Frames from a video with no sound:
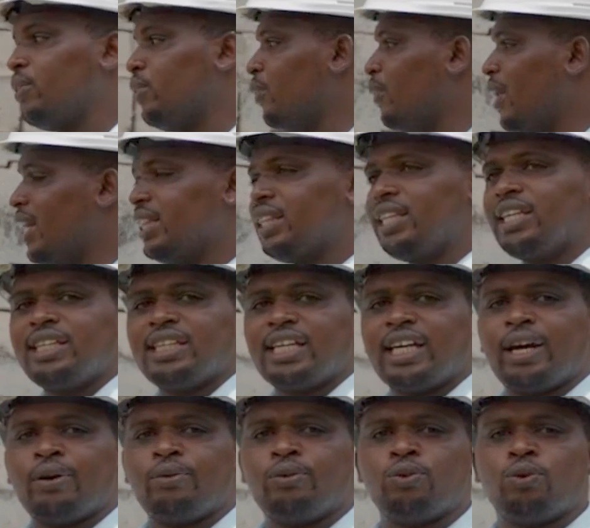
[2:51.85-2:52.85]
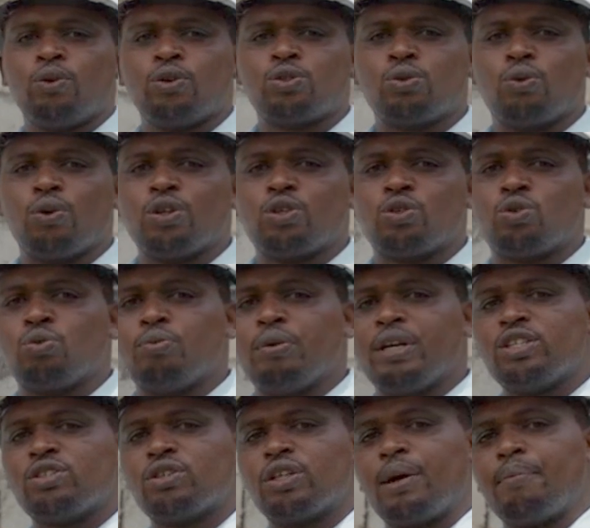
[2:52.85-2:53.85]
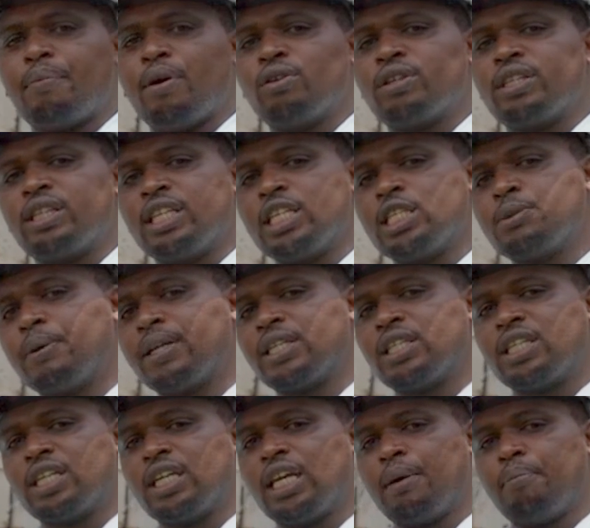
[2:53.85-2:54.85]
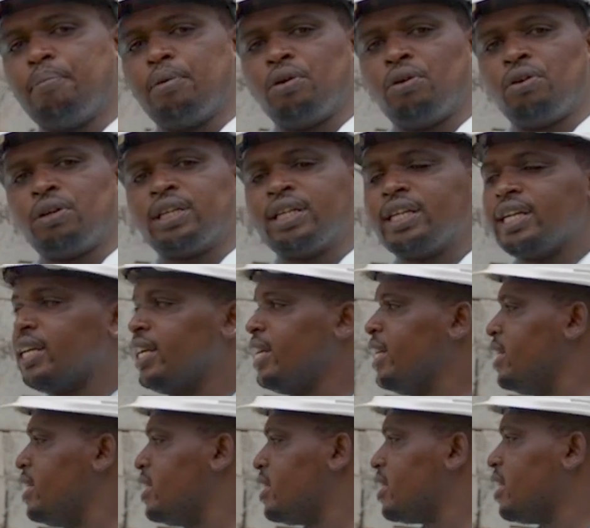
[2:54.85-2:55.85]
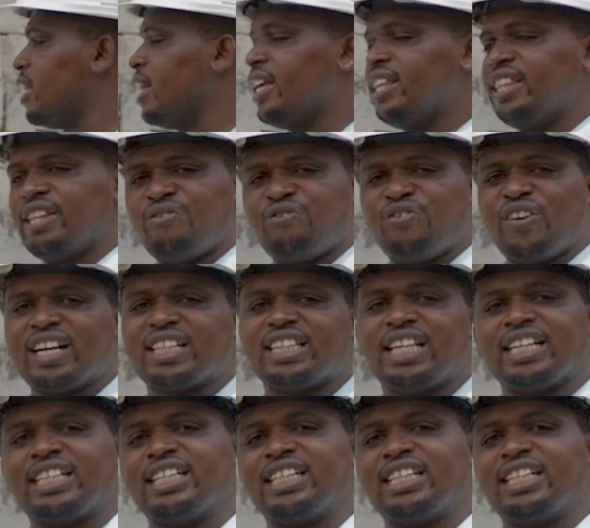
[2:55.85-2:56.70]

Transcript: The one thing that I would also want to mention about this particular block is the fact